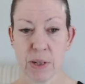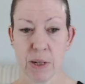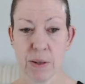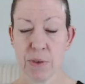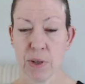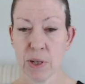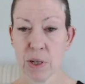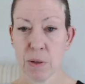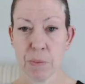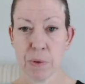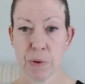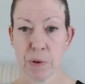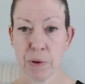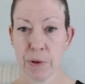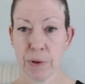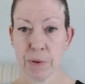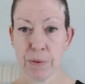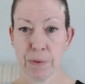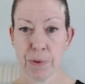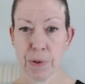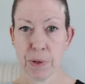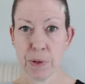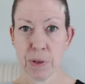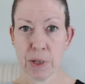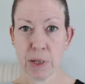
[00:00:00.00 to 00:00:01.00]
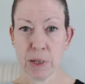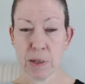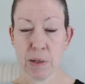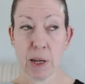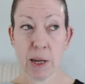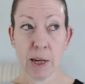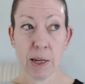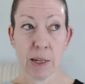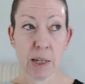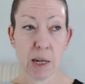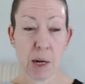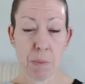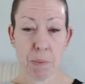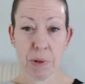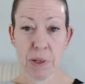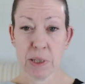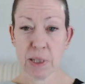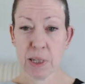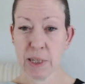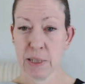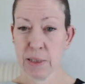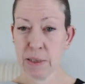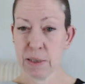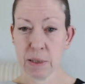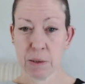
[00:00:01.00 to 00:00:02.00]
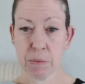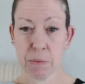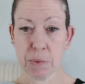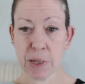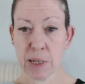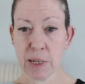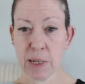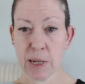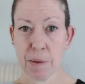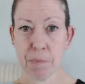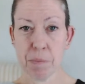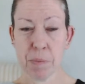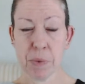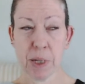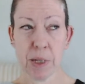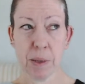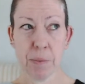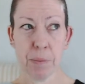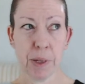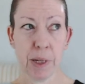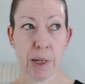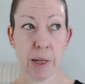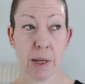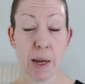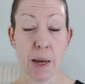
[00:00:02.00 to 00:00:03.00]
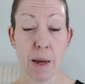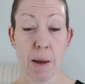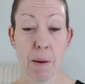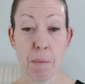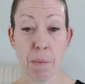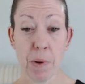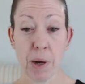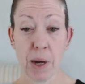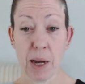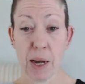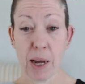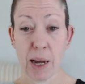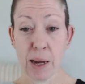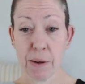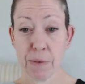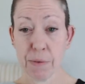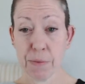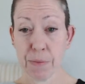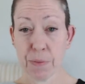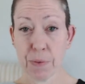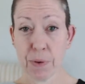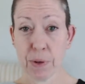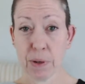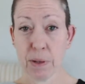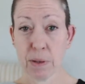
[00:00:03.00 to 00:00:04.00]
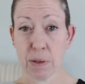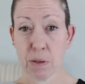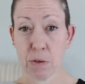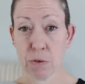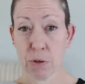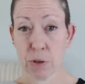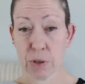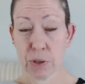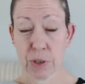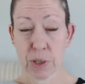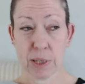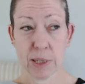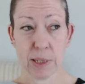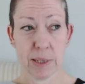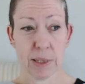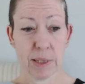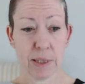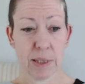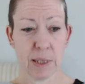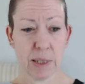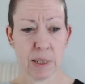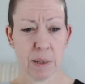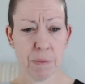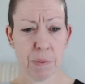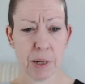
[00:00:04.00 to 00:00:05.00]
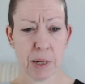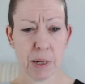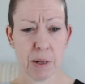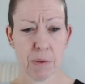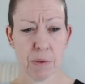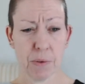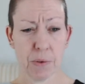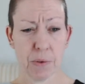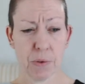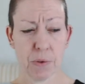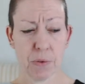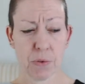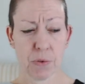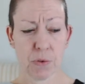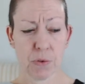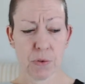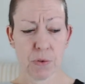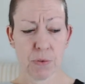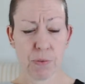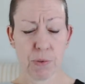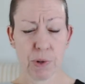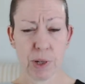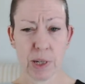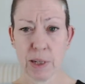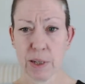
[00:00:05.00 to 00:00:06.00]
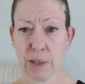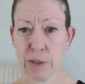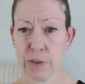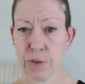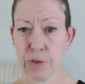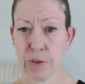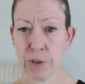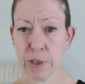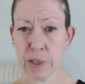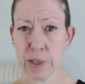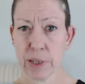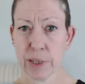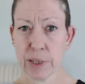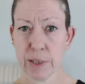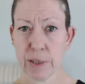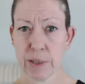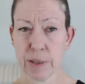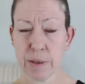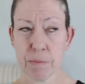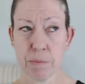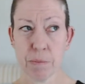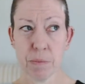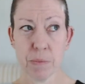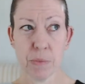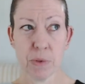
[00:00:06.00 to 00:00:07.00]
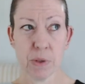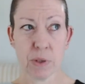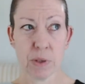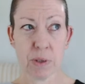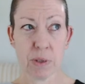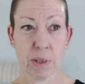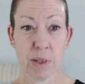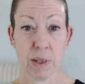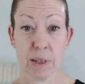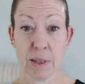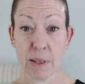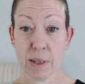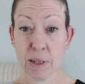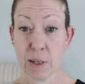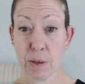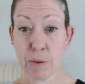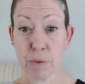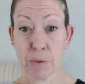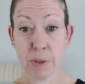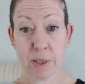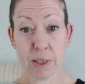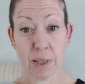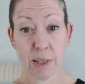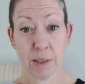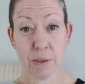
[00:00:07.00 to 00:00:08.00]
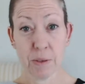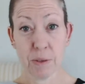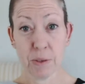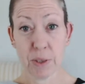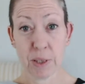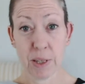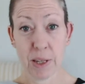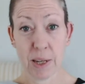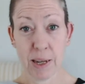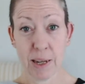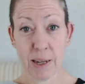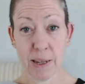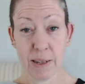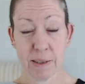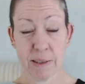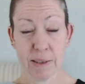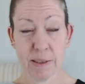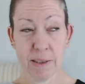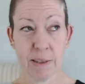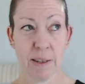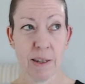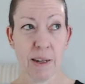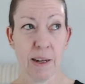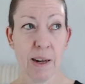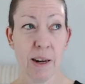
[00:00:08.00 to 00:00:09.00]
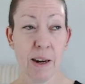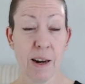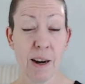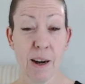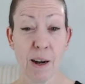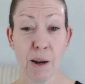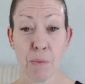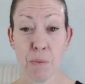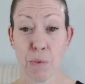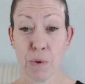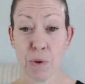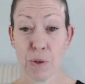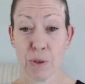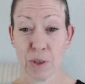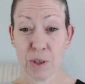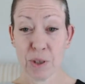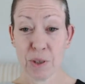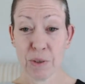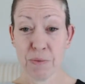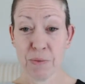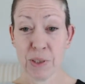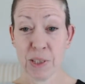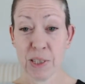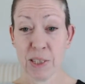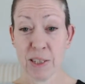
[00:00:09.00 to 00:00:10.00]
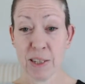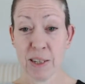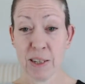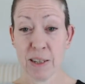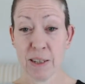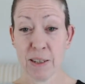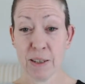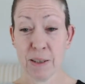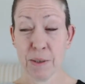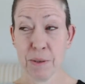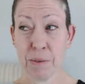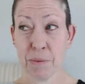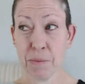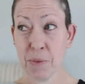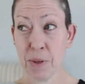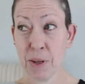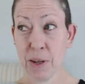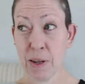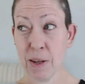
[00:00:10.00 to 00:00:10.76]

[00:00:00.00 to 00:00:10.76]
I've only been on it a few days, like a couple of days in the weekend, maybe. I have cross-listed about 300 items. No sales yet. I've watched a video.